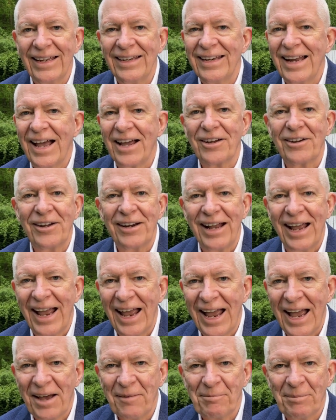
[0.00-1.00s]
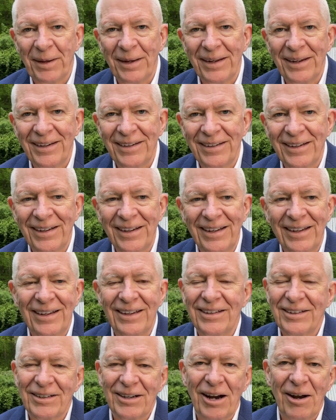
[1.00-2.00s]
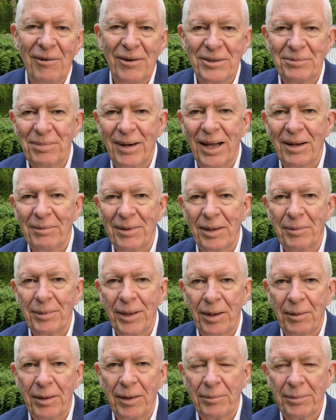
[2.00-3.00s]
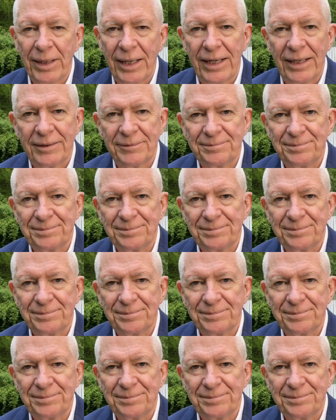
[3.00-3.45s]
not going to happen, you're always blah, blah, blah, blah, blah.